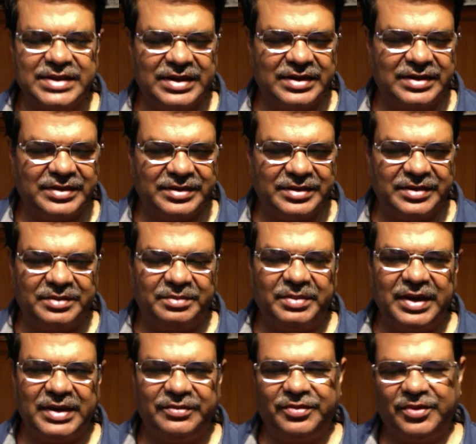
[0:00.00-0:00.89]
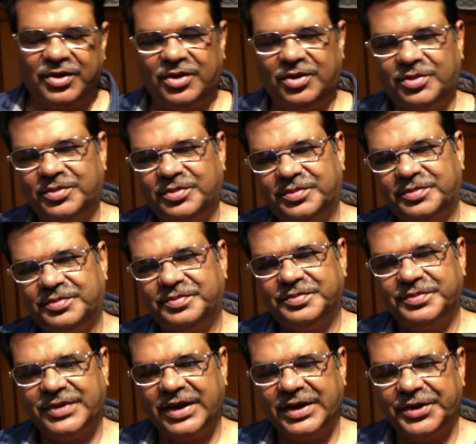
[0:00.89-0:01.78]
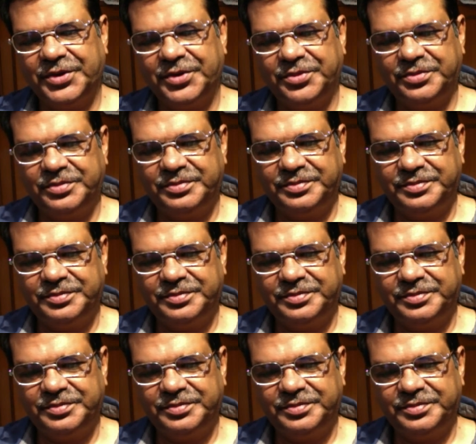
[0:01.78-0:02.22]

and bye for now. Thank you.